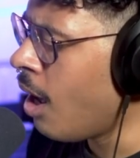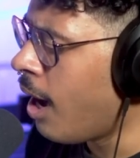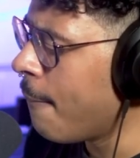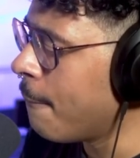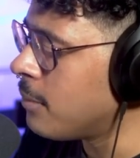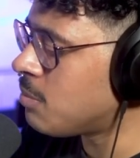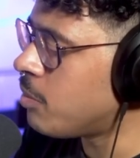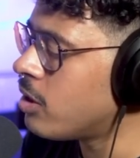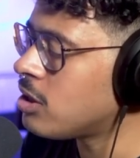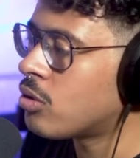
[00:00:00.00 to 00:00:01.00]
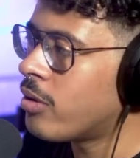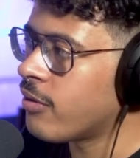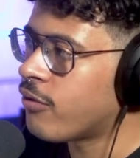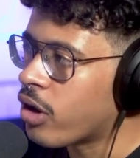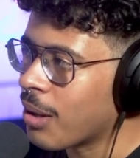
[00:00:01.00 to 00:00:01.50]
Um, spirits are
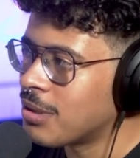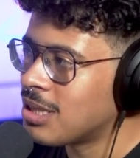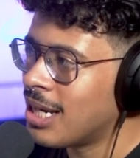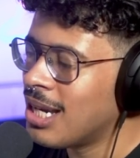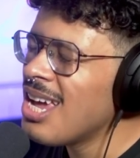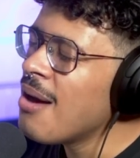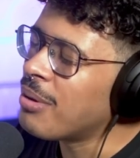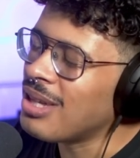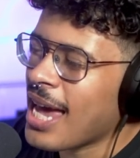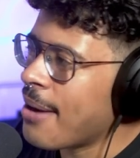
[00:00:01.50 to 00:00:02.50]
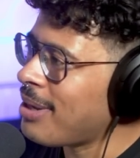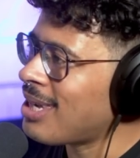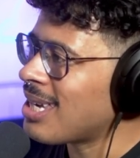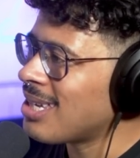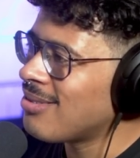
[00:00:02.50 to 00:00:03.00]
around 40%, but they can
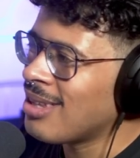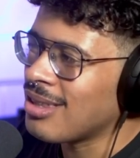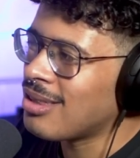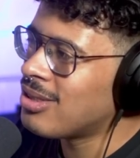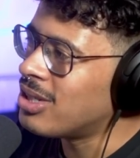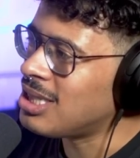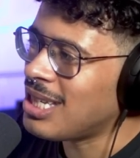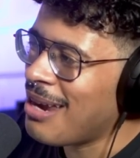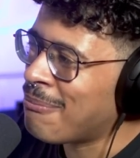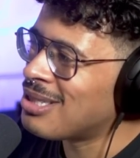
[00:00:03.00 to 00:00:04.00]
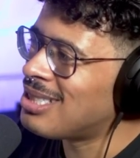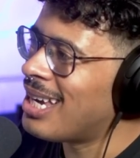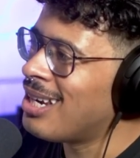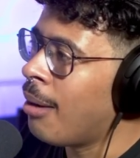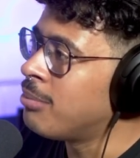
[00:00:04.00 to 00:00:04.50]
be like
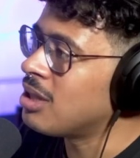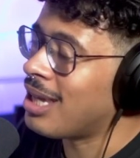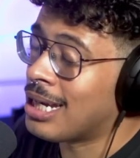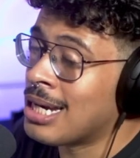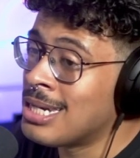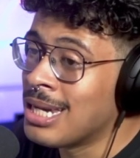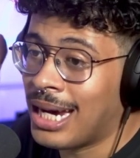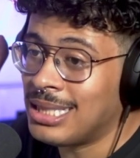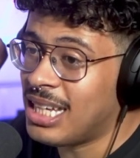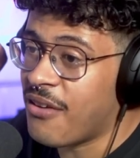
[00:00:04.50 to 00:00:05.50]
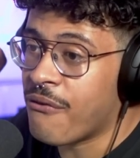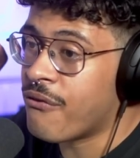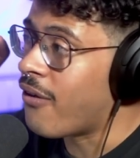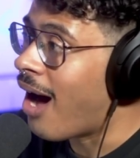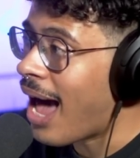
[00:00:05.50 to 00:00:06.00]
38% up to like
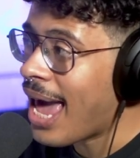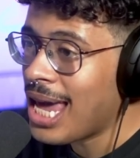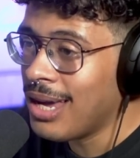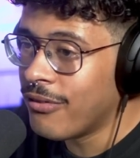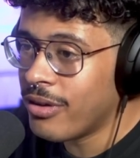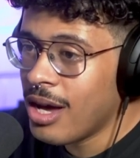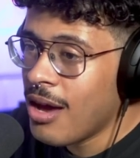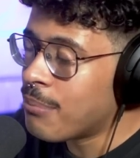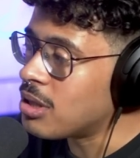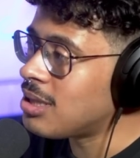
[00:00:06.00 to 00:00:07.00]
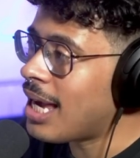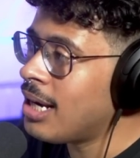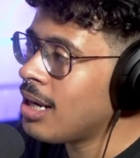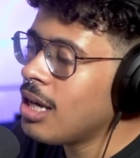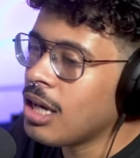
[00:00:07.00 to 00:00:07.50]

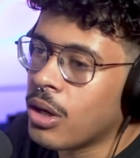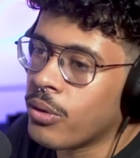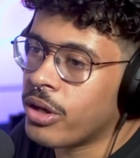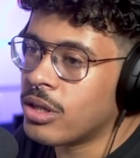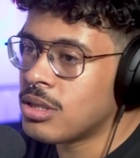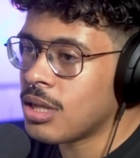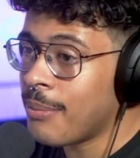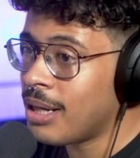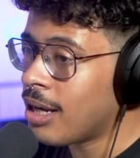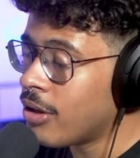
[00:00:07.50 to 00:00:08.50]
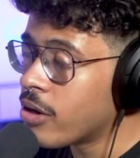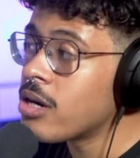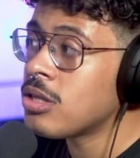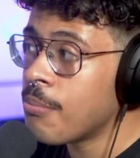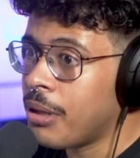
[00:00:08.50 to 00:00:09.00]
95%. You know, there's, I mean, and there
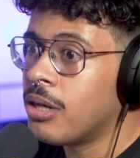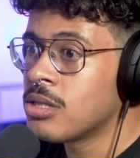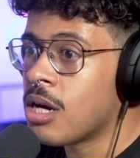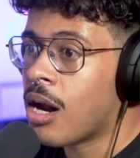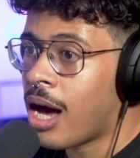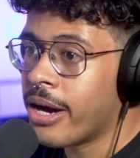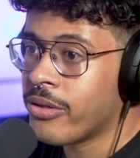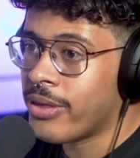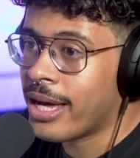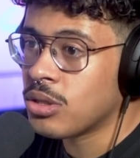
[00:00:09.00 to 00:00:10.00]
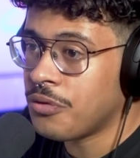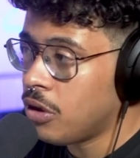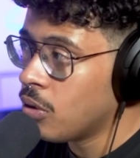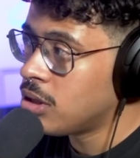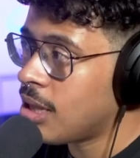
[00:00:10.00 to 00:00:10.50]
are some beers that are higher than that. So if
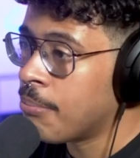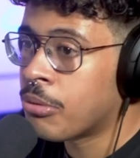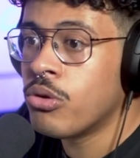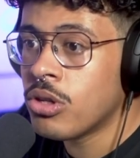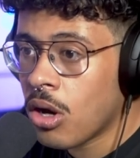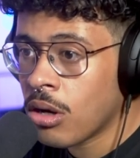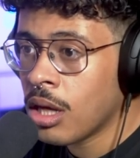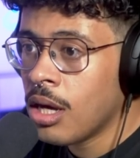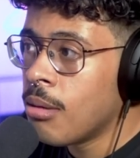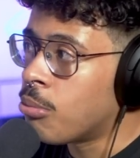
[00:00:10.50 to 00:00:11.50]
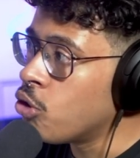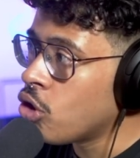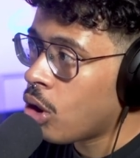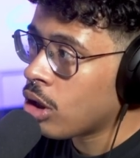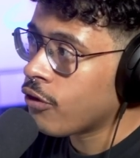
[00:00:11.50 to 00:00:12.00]
you say Brewdog,
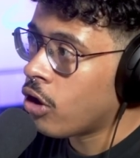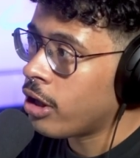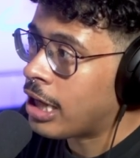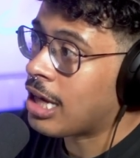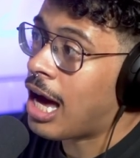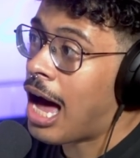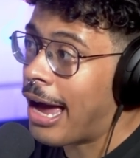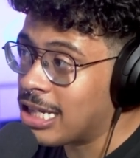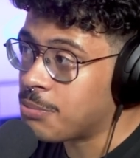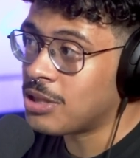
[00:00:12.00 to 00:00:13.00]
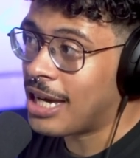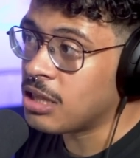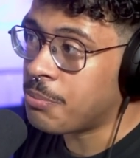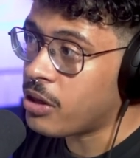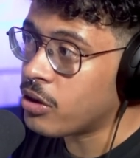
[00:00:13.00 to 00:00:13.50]
Brewdog have got like the highest
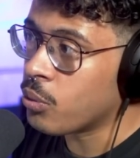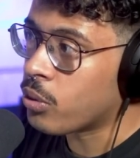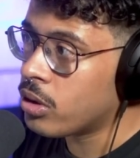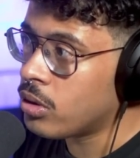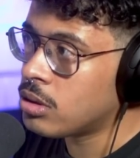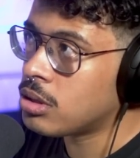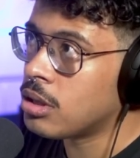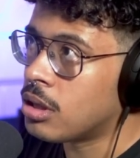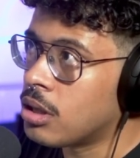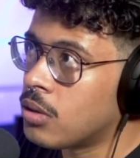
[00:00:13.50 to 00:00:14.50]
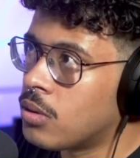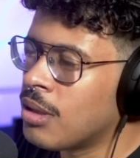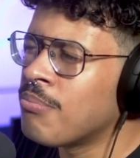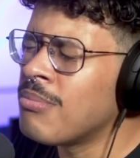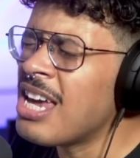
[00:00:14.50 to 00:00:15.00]
percentage beer in the world or
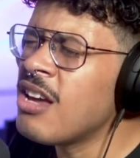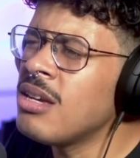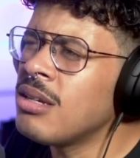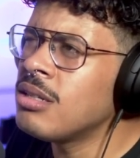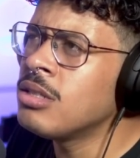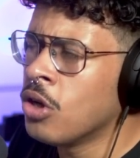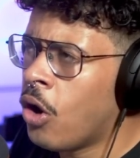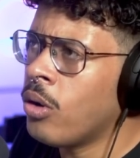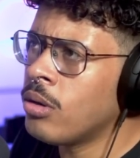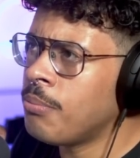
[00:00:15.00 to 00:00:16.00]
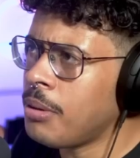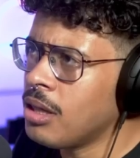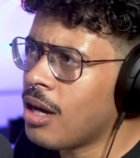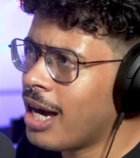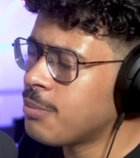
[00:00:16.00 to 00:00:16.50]
it may not
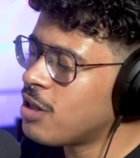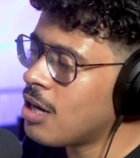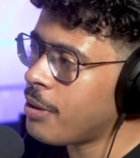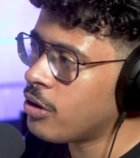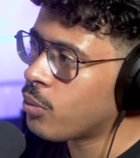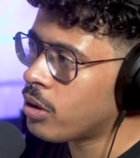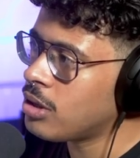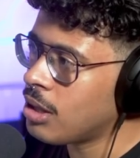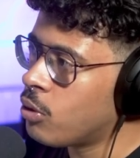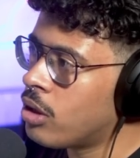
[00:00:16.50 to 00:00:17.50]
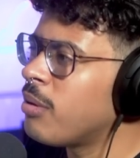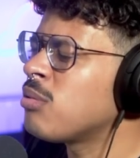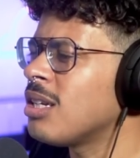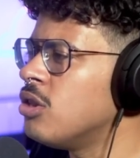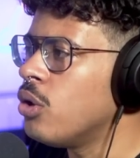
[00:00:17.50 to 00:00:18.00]
be the highest protected beer in the world anymore. It
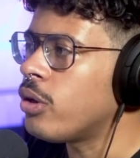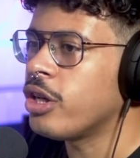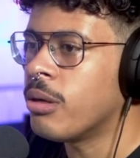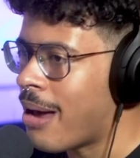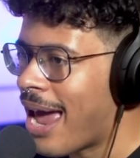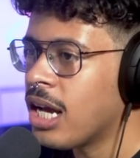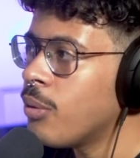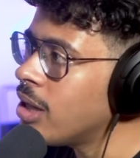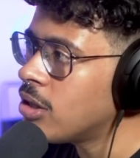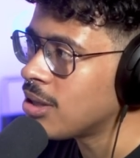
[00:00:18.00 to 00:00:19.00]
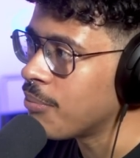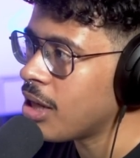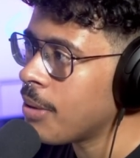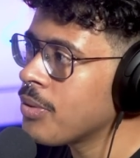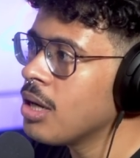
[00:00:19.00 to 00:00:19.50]
was like nuclear penguin or
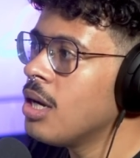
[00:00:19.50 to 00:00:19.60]
something.